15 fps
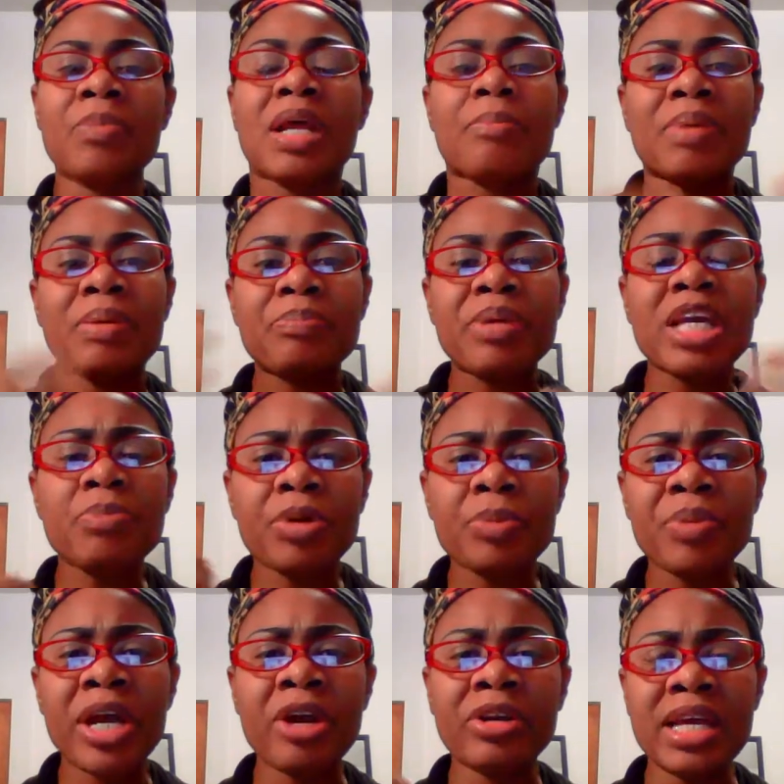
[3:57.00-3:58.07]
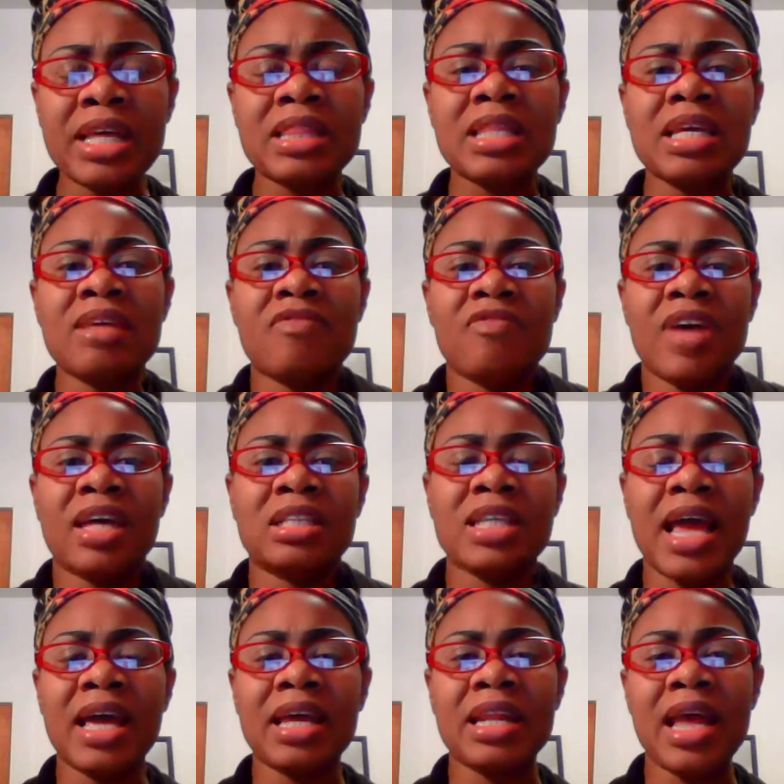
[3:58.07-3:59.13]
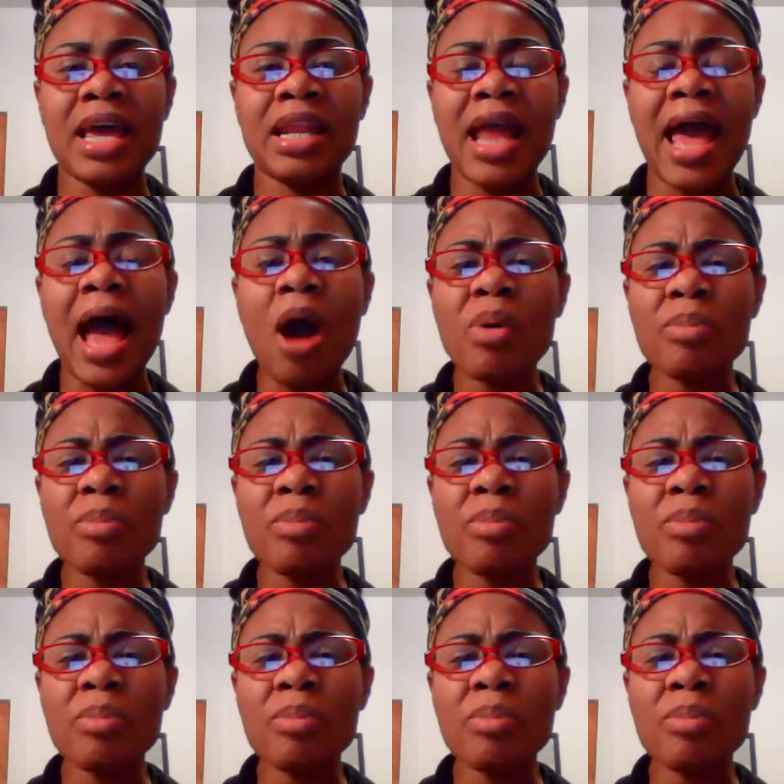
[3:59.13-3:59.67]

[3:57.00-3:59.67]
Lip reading: But being prepared in the event, and how